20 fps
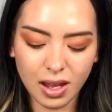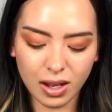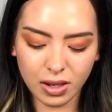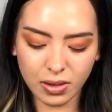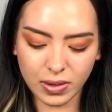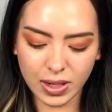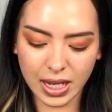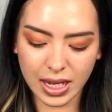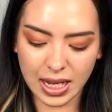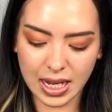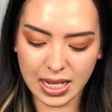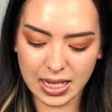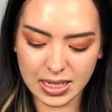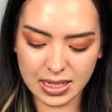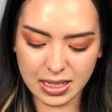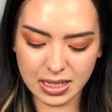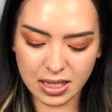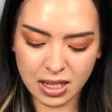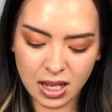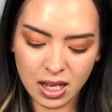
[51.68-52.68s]
Okay guys,
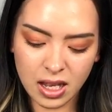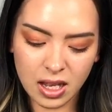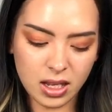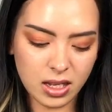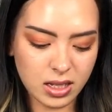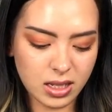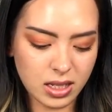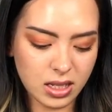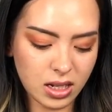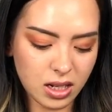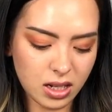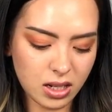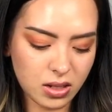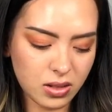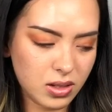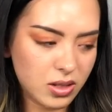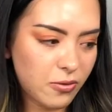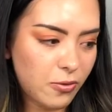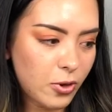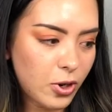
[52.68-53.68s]
so
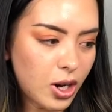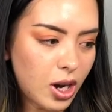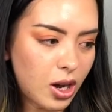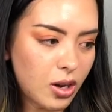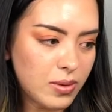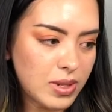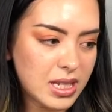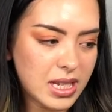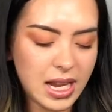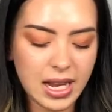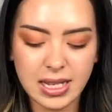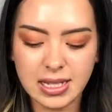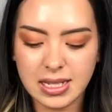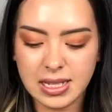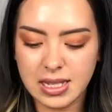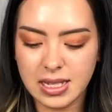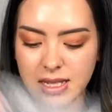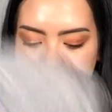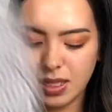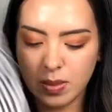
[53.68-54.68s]
Sephora always has
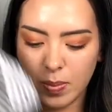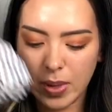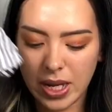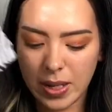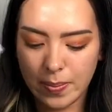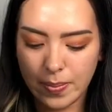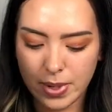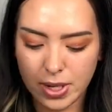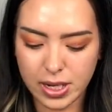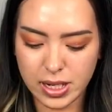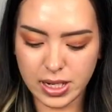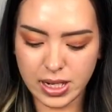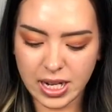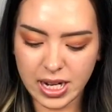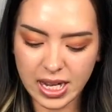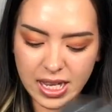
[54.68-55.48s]
this paper